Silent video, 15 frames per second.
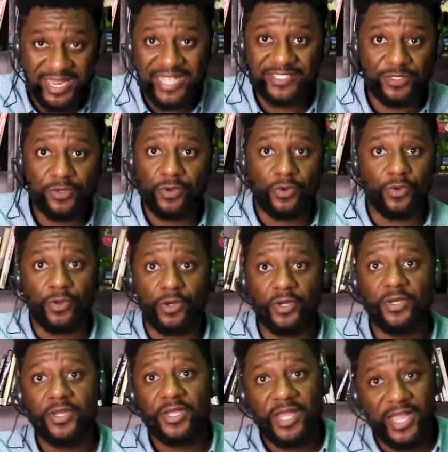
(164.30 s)
that's not
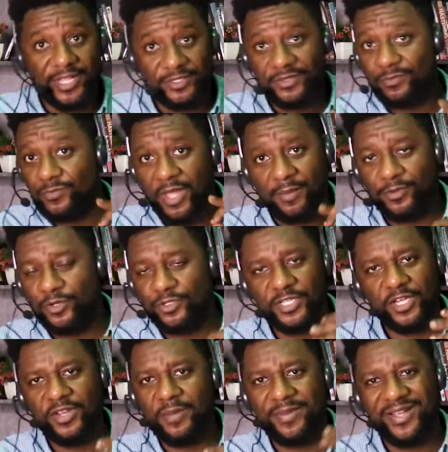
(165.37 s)
all. I'm going to tell you